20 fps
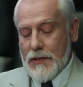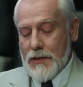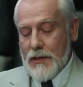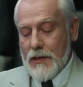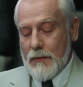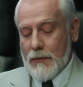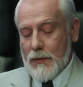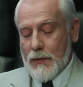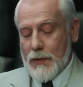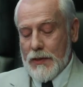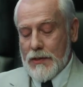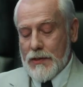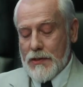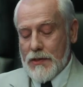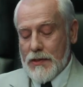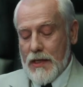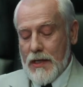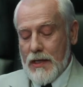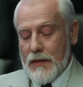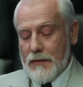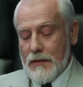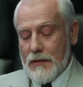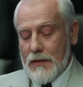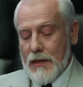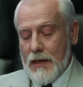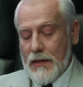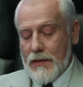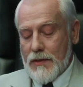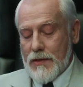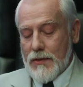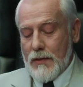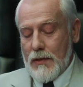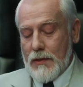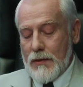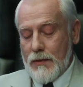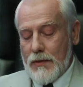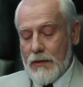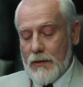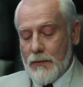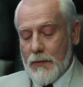come to understand that the answer
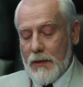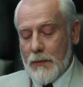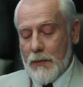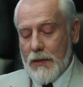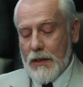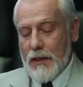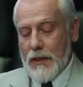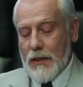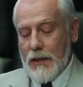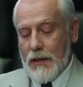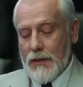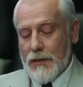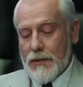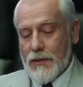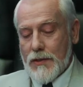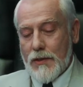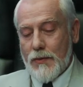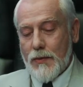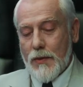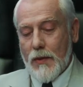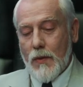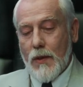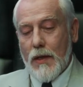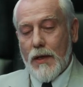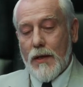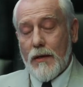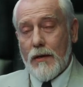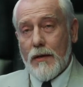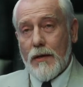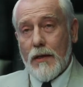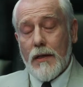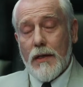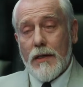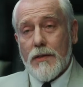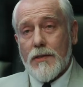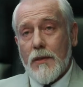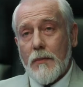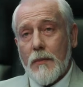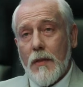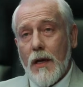eluded me because it required a
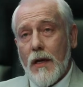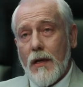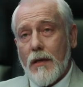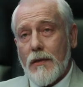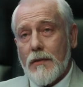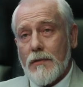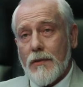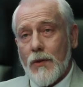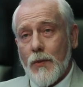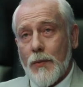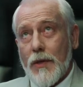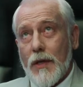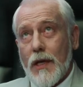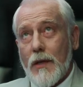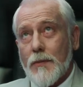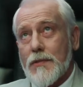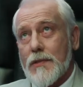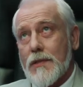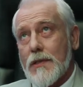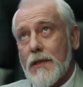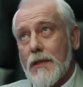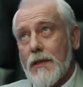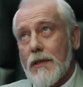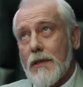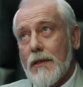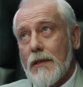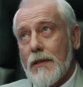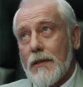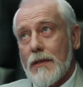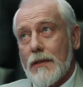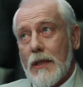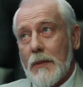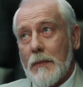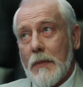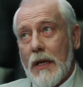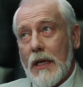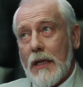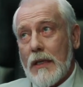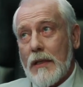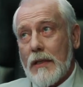lesser mind, or perhaps a
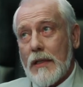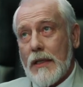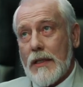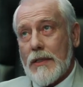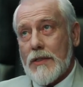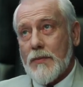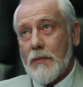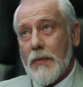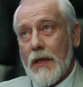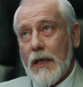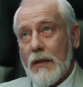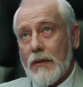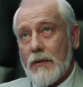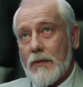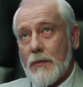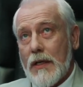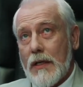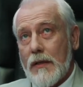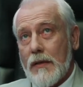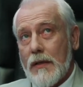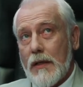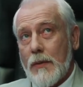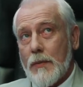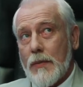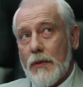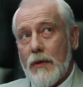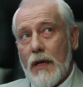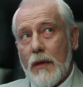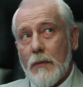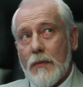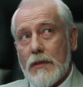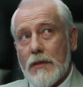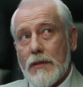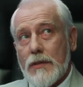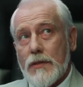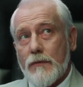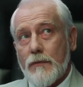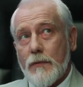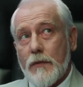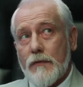mind less bound by the parameters
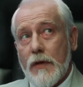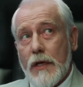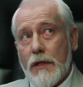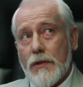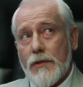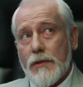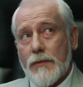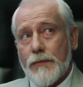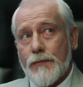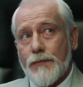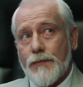of perfection.